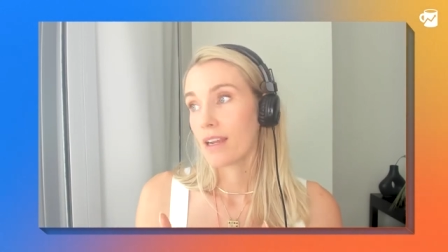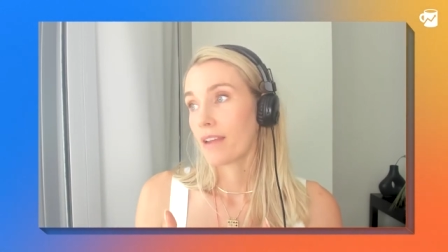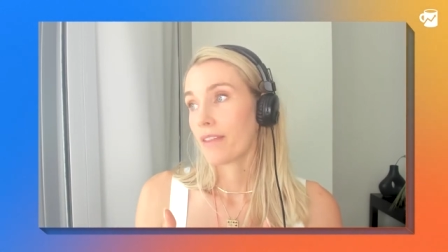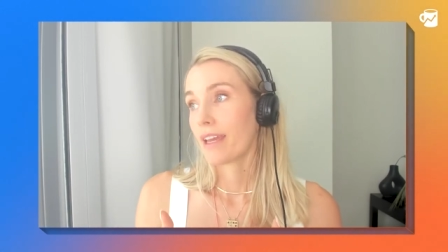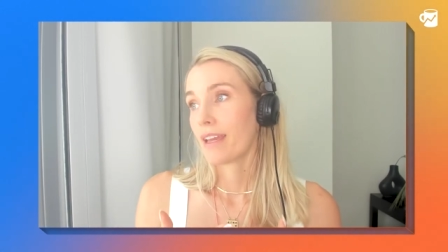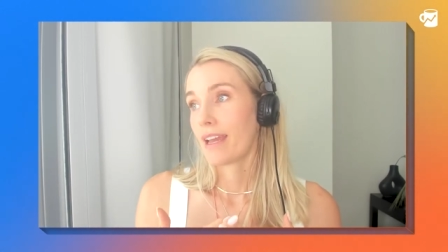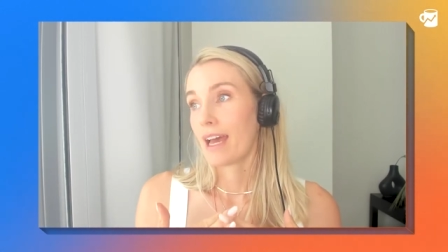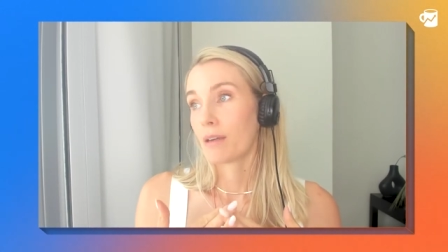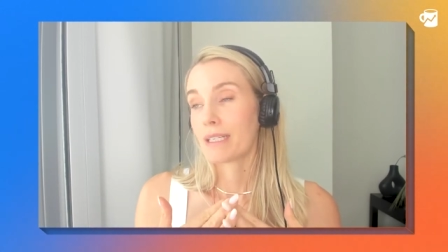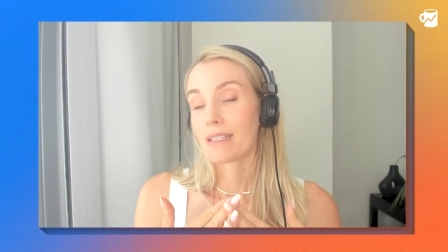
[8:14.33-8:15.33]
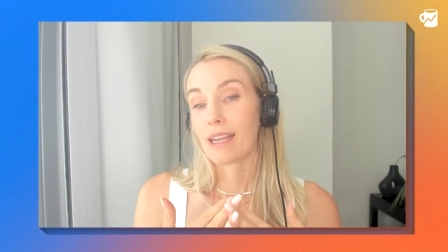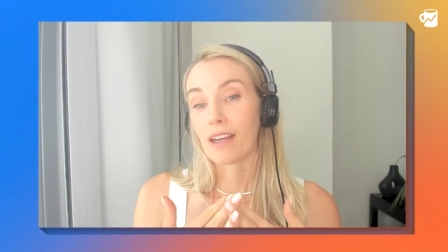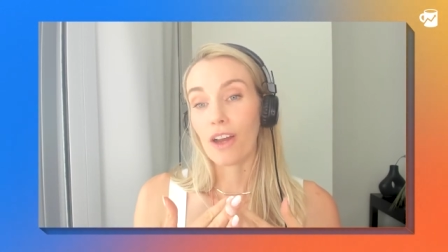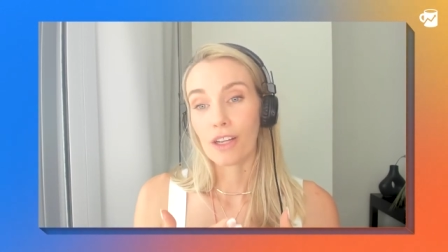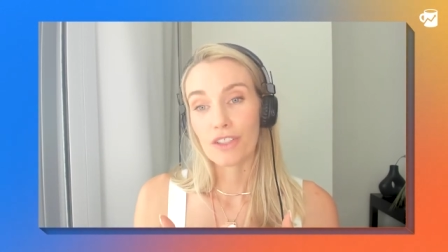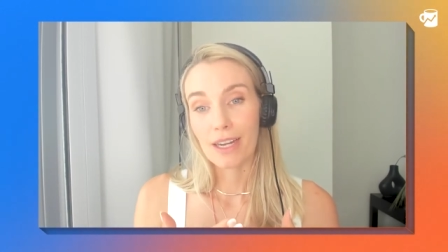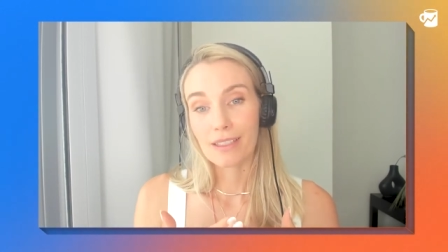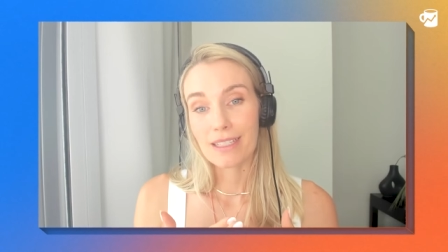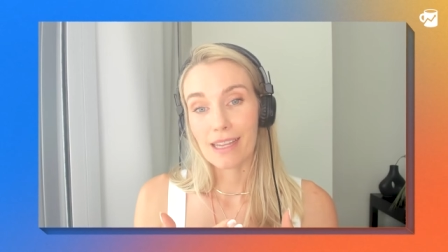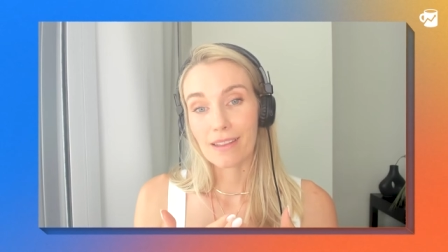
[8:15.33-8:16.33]
They had me sign a contract
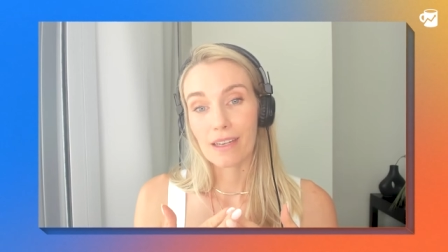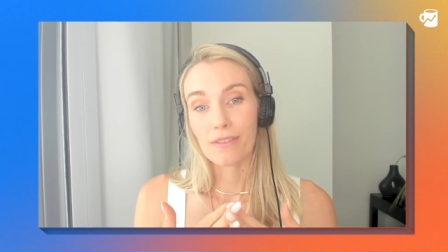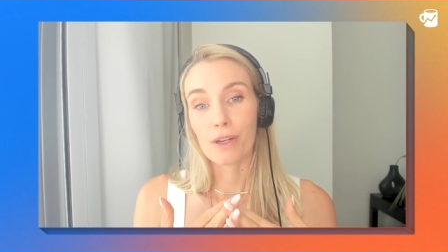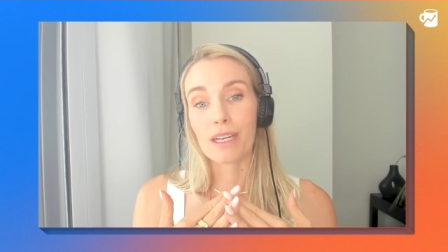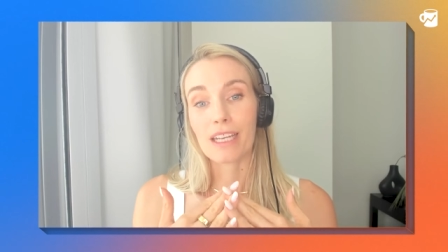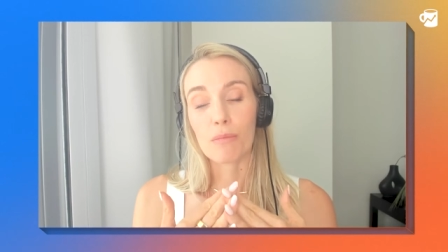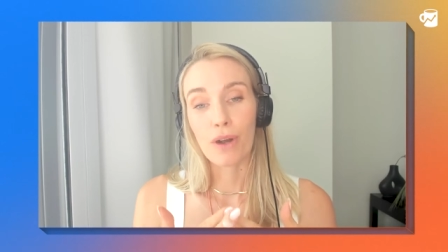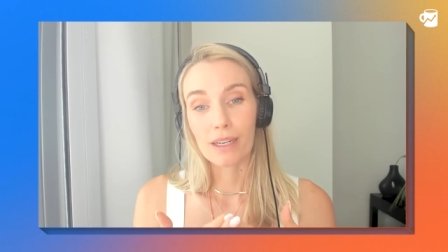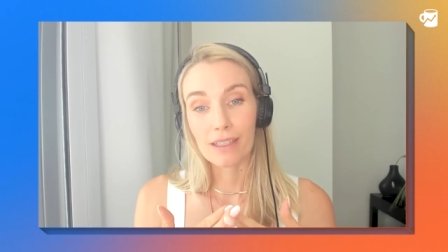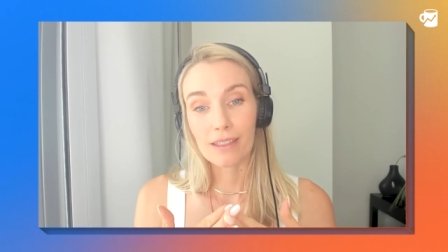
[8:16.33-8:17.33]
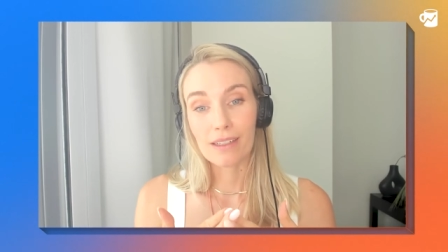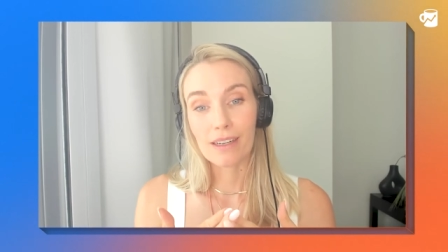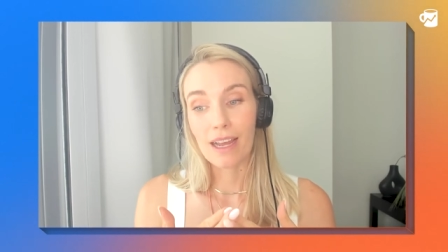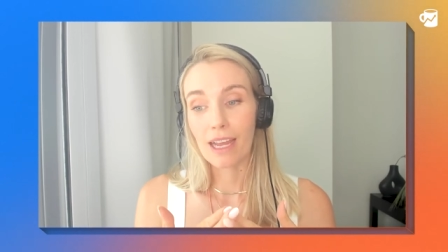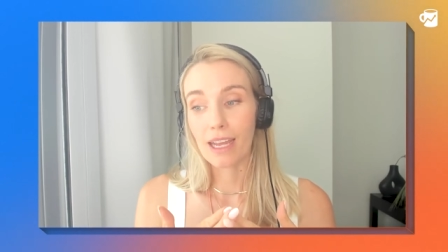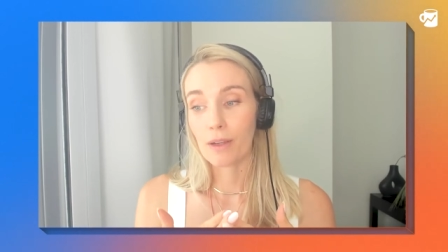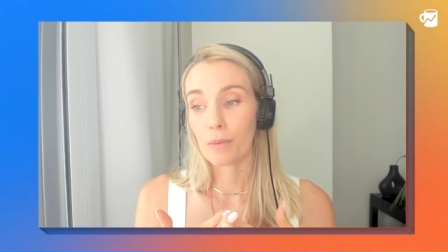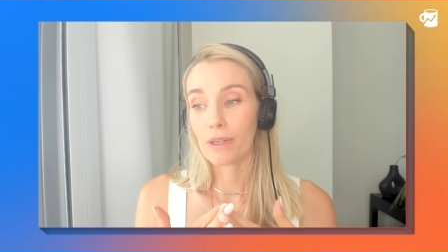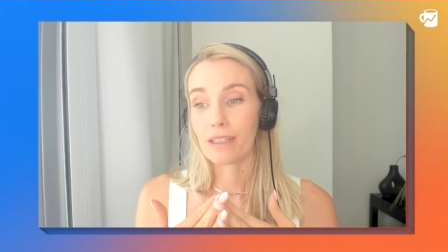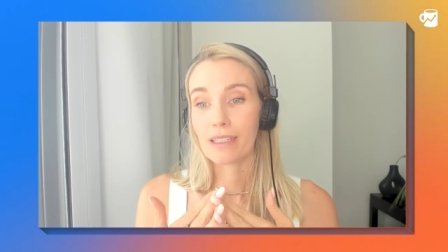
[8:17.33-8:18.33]
saying that if I were to get pregnant, I
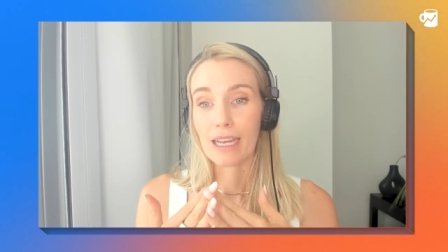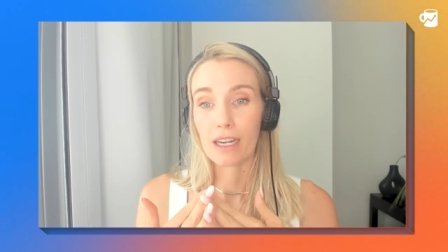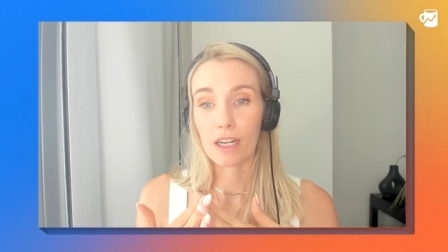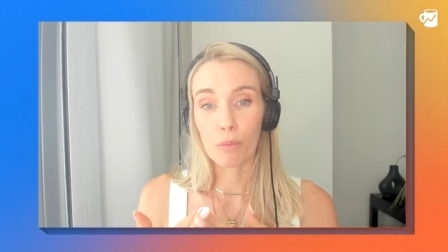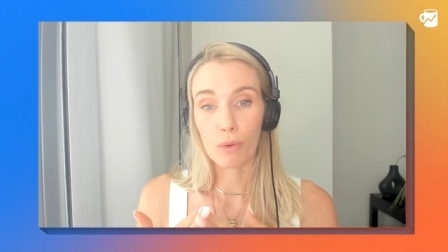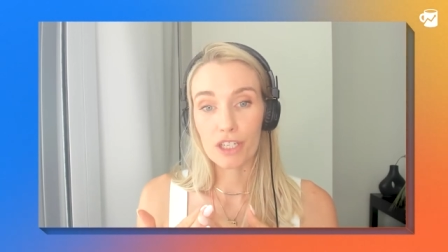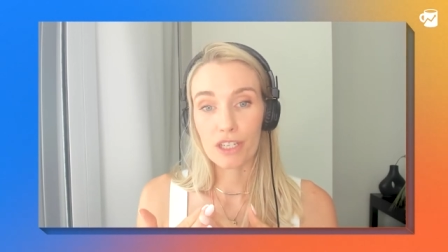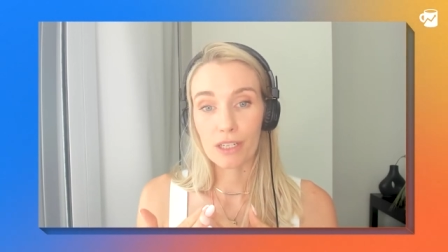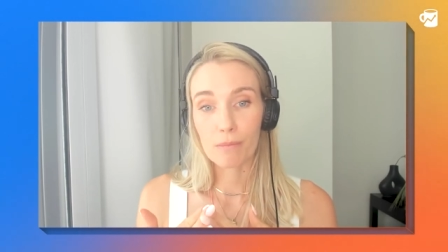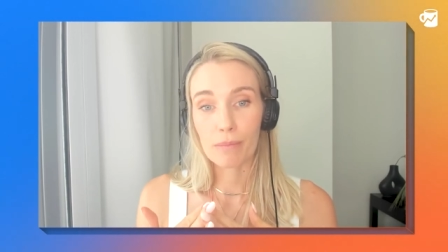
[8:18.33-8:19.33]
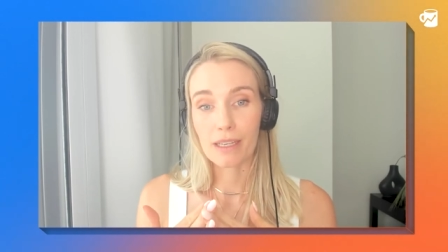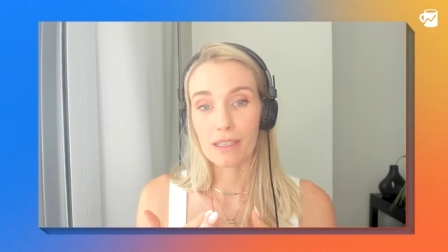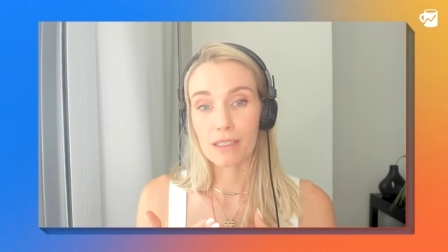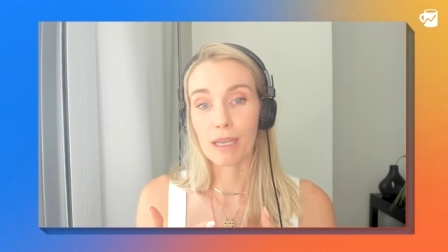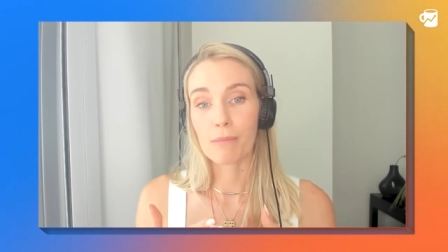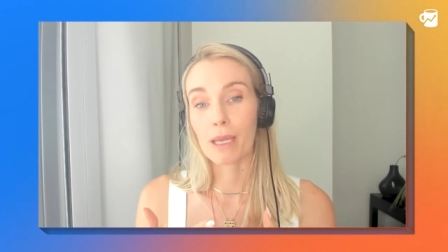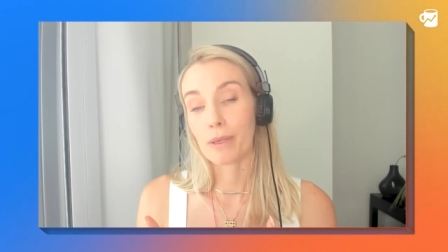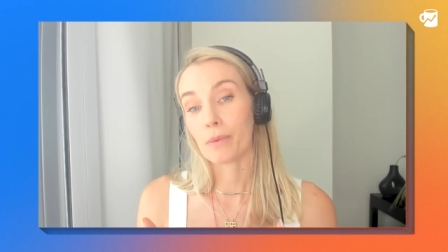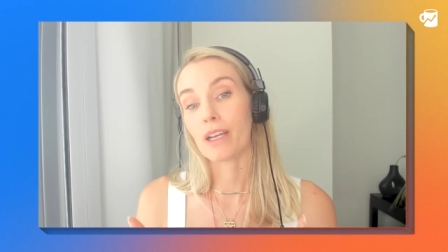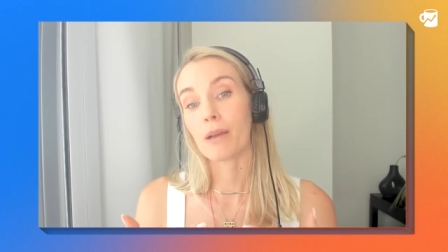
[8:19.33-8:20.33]
would get an abortion because my baby
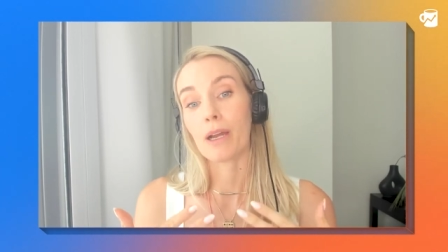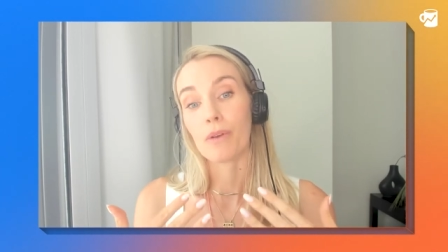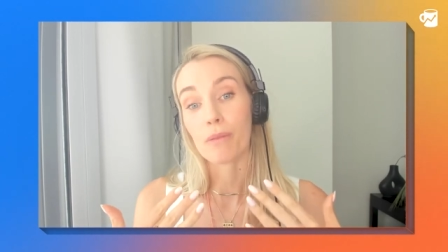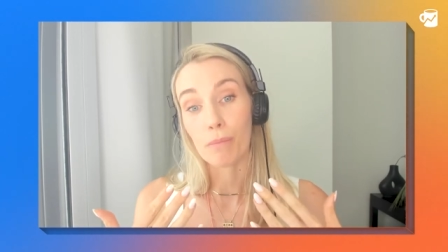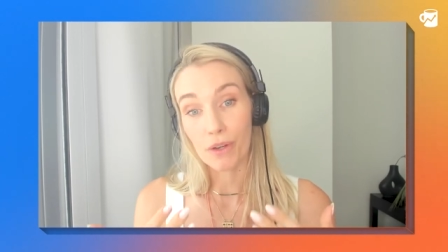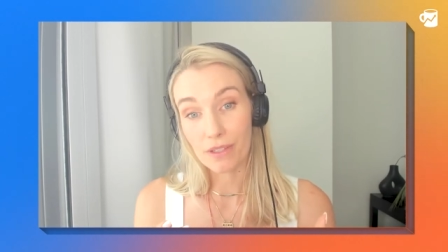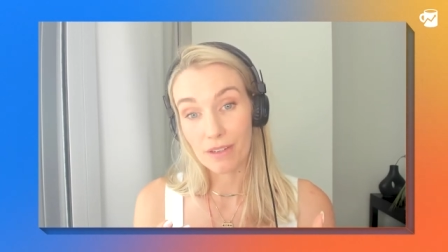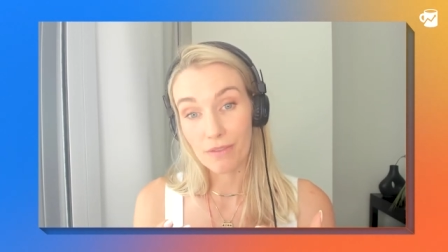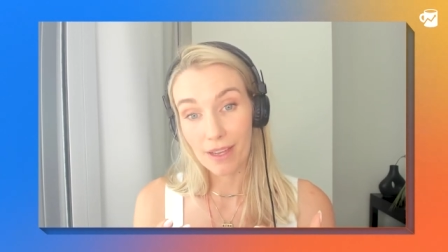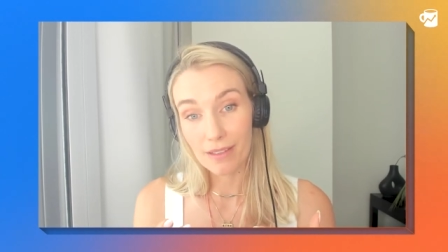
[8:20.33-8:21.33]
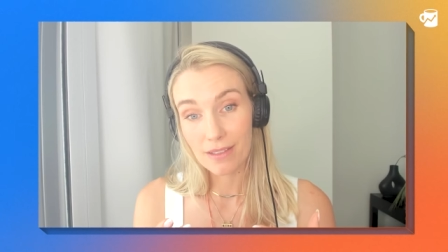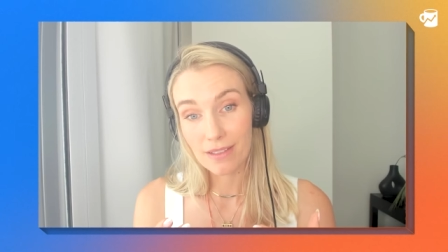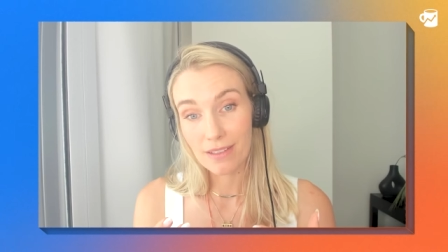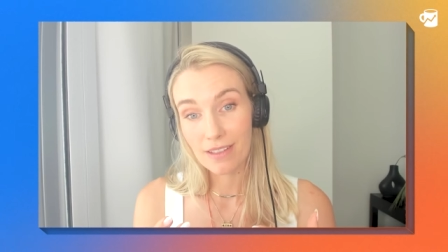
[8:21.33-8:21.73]
would come out with birth defects.